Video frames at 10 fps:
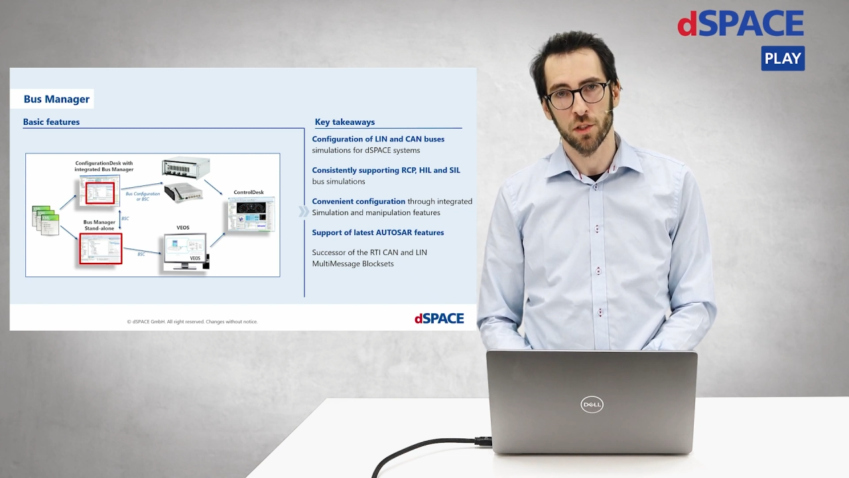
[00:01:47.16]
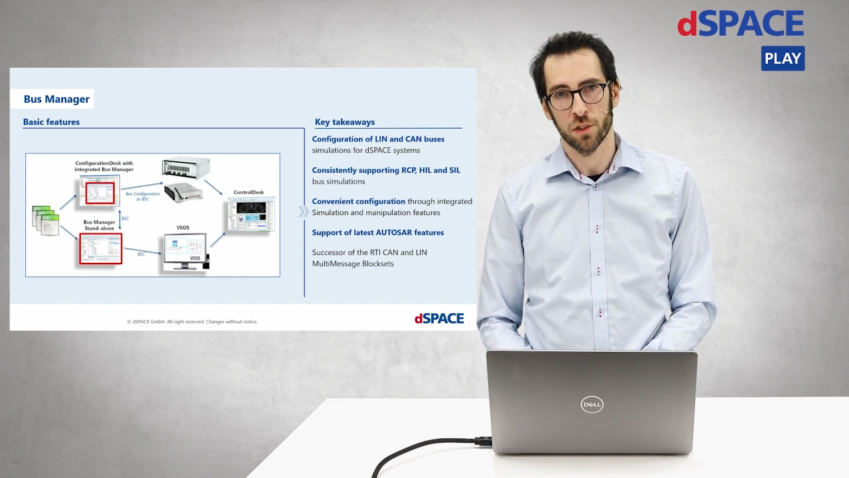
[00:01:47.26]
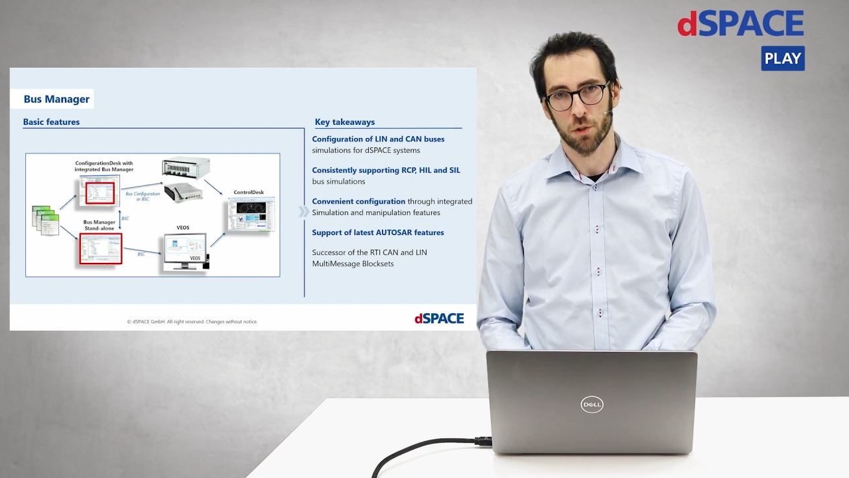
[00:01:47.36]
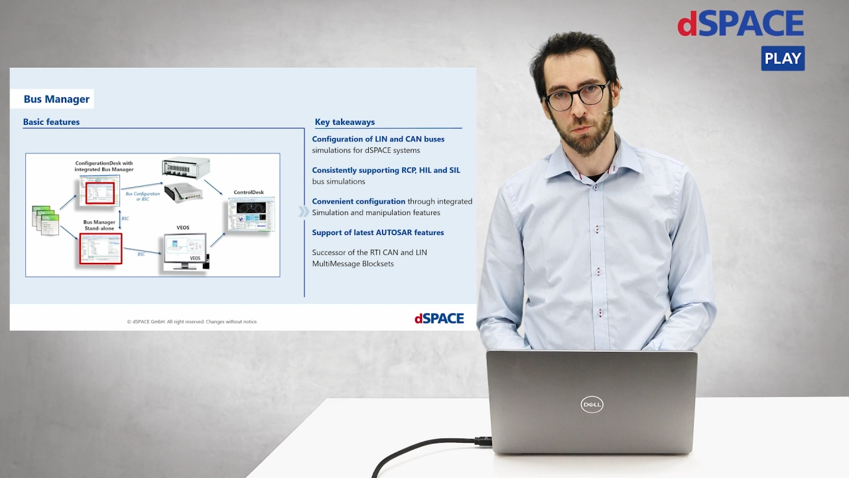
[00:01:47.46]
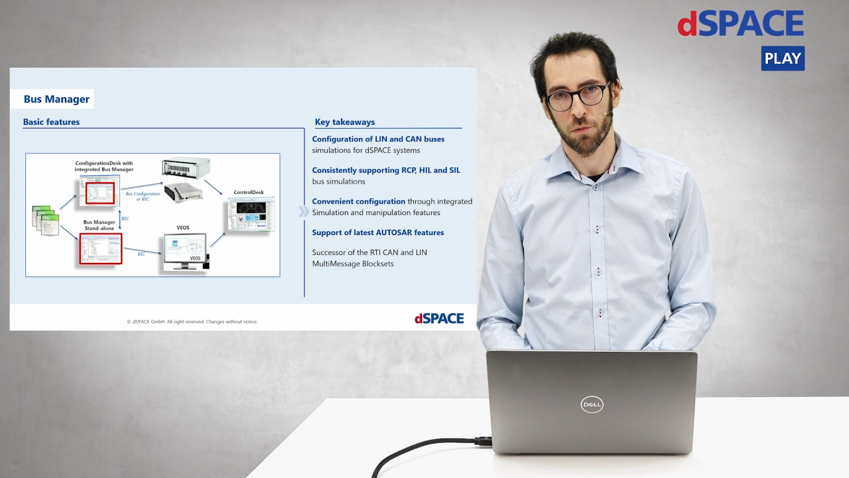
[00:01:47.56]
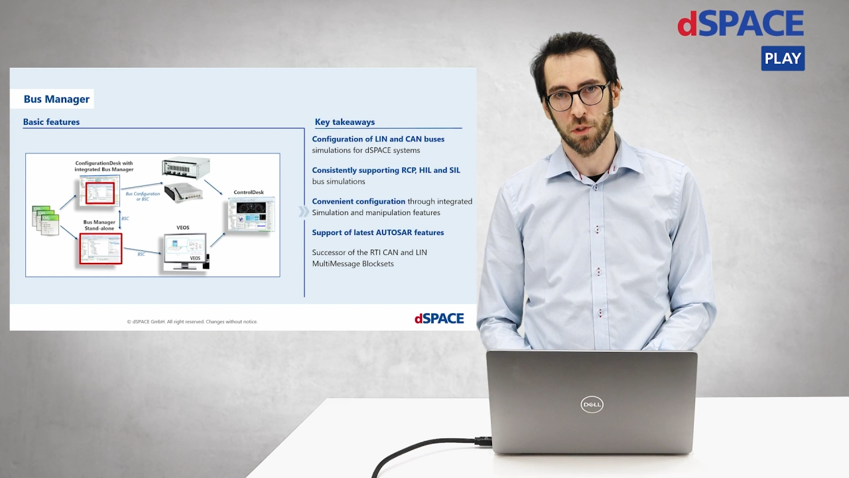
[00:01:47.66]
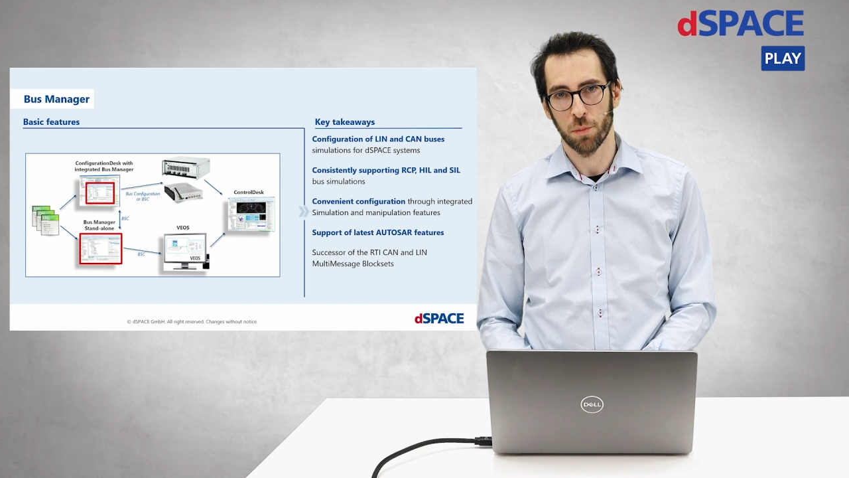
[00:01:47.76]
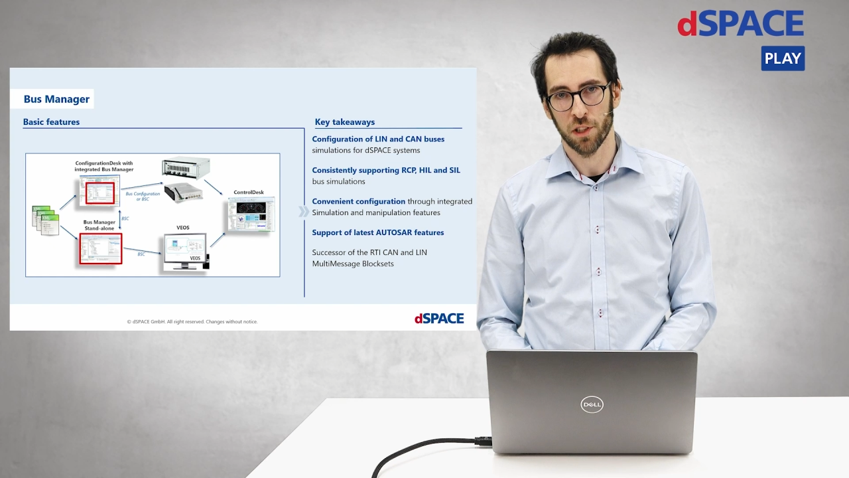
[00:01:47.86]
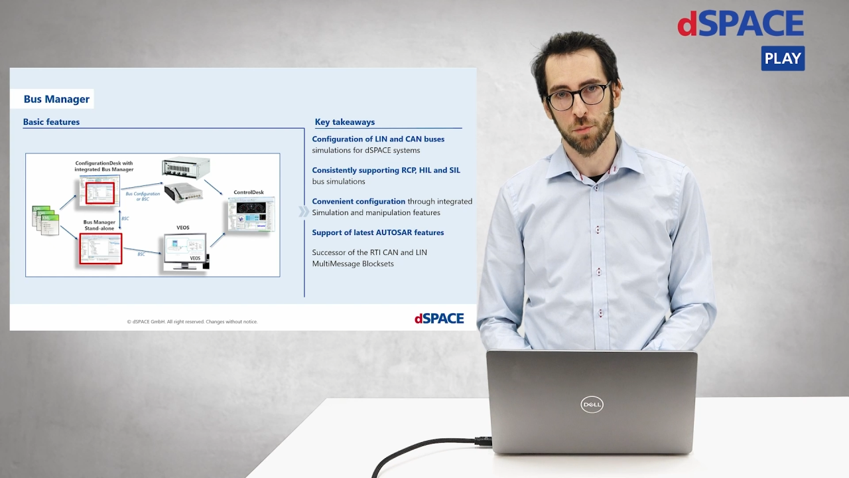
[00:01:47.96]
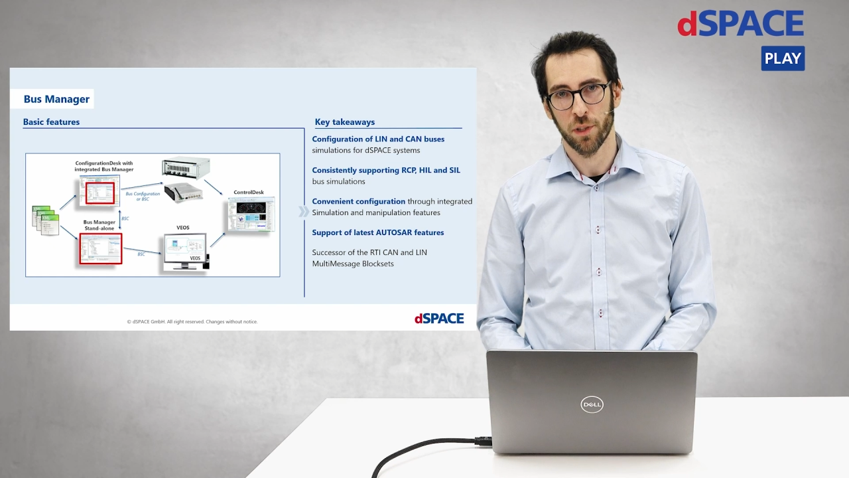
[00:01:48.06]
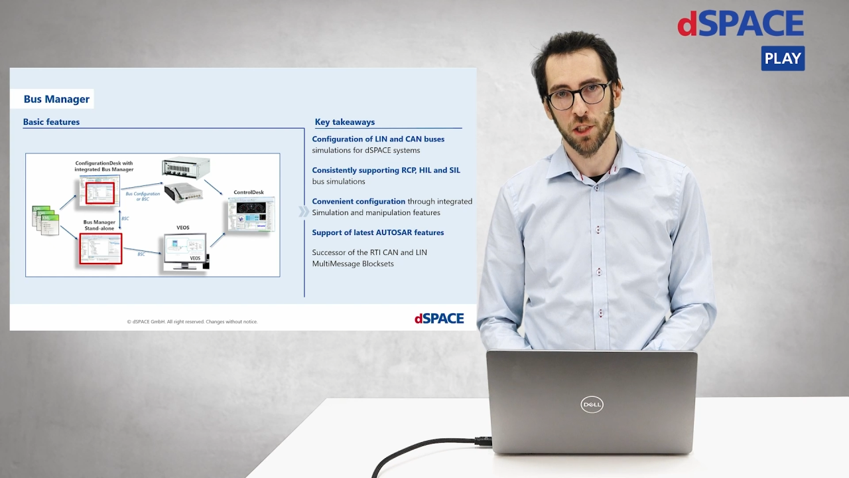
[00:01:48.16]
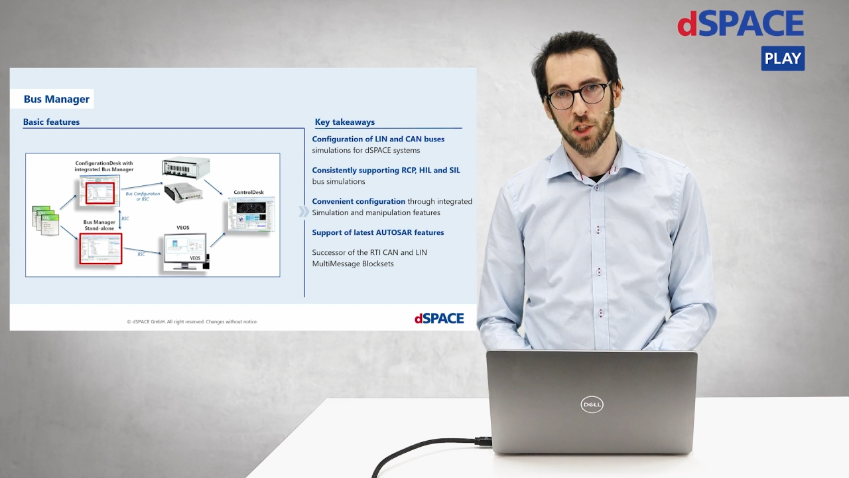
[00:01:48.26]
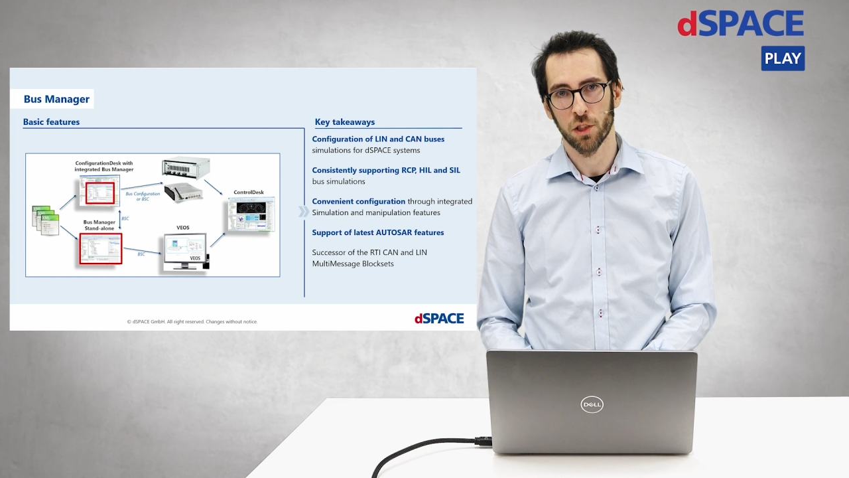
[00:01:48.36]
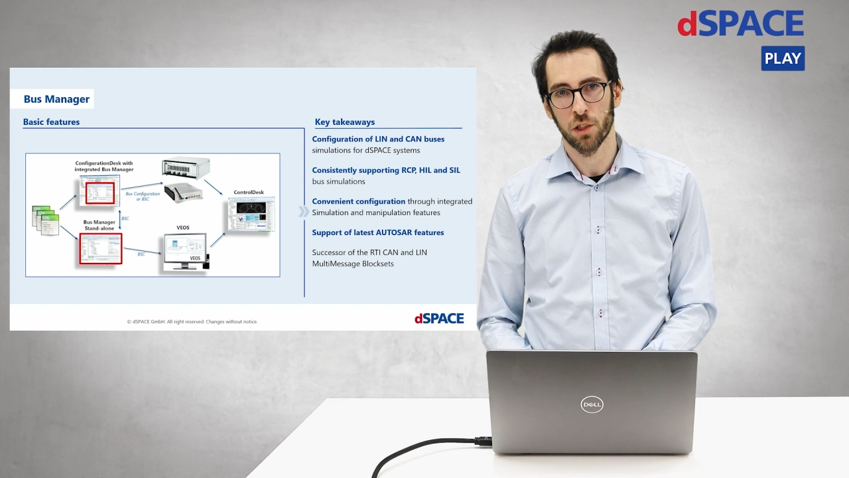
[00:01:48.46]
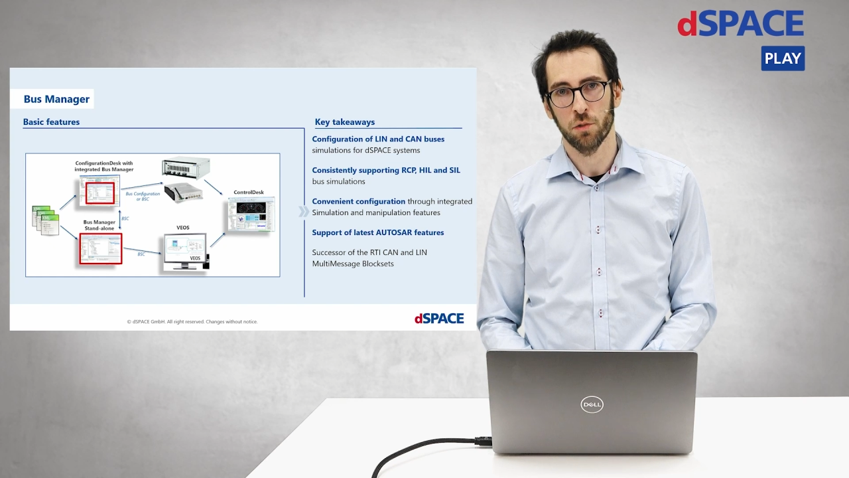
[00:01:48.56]
So with the bus
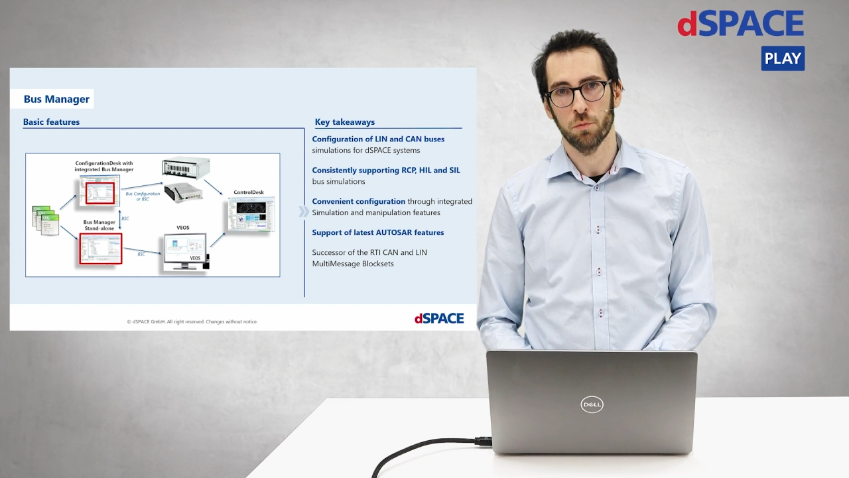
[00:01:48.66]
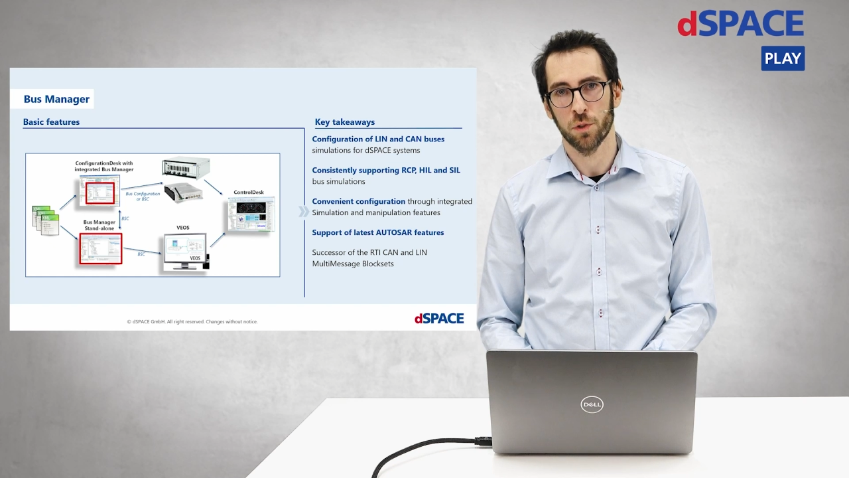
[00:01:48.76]
manager,